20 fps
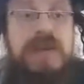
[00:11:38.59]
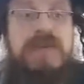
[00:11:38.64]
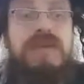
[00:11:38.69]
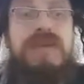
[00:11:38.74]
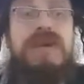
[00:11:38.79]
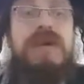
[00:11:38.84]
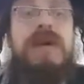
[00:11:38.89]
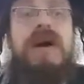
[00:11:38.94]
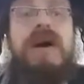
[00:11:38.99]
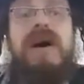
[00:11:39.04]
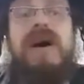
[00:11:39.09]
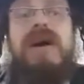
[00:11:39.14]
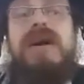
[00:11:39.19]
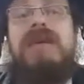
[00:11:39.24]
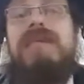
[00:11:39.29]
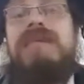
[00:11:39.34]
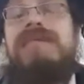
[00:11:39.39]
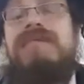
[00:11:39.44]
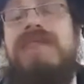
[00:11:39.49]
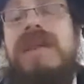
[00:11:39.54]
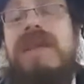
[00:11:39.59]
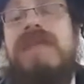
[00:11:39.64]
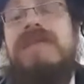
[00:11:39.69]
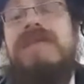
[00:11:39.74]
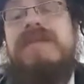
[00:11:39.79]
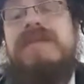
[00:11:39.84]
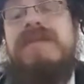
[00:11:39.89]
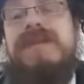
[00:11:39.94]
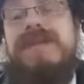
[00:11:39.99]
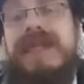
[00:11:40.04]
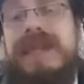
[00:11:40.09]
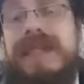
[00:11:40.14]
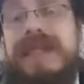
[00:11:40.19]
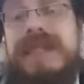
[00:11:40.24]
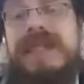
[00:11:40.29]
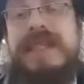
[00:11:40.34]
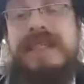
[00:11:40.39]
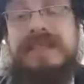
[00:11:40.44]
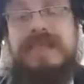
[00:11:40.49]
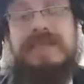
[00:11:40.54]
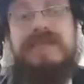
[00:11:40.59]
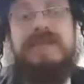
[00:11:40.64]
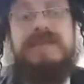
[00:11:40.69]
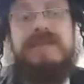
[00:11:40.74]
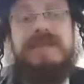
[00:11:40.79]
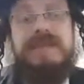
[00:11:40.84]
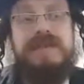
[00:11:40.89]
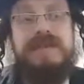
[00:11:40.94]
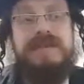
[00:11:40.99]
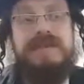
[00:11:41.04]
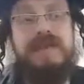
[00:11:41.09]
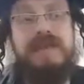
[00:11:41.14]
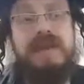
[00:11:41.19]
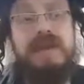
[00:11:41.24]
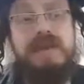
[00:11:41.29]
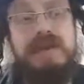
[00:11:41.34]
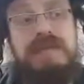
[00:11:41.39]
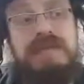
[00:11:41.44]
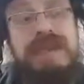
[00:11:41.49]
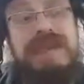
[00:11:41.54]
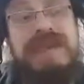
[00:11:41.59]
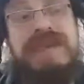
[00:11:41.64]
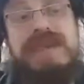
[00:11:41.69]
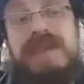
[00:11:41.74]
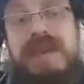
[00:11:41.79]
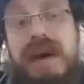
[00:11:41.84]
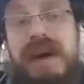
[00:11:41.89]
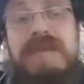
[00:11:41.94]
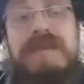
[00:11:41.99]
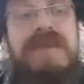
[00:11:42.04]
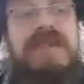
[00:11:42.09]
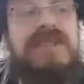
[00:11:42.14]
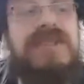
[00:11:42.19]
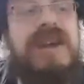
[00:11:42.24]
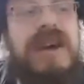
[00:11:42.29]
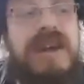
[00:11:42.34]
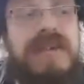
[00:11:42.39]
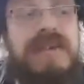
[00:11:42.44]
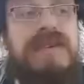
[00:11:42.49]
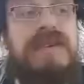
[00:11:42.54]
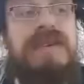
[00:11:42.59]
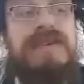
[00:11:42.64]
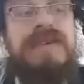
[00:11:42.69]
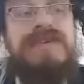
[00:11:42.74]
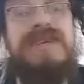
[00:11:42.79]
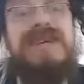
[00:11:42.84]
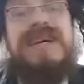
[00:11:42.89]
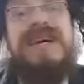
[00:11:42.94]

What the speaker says: we are all brothers and sisters. We must love each other